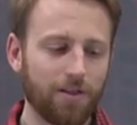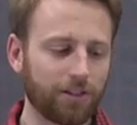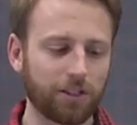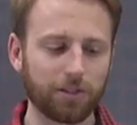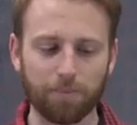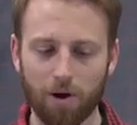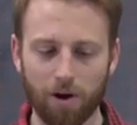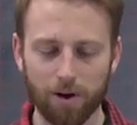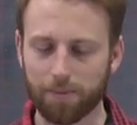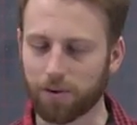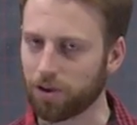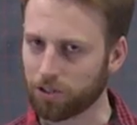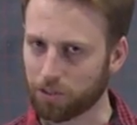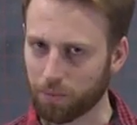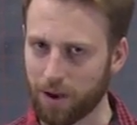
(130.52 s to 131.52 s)
This is partly
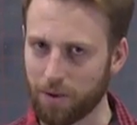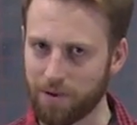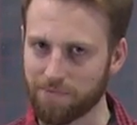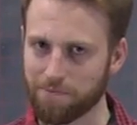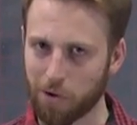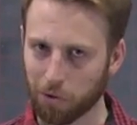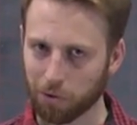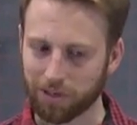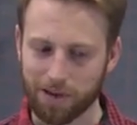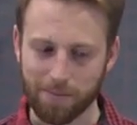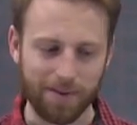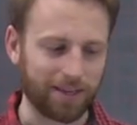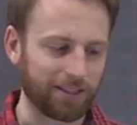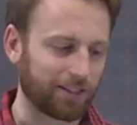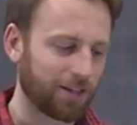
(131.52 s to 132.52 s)
because the way we've modelled
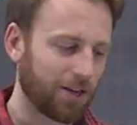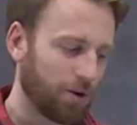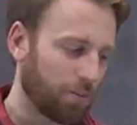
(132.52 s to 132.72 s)
him is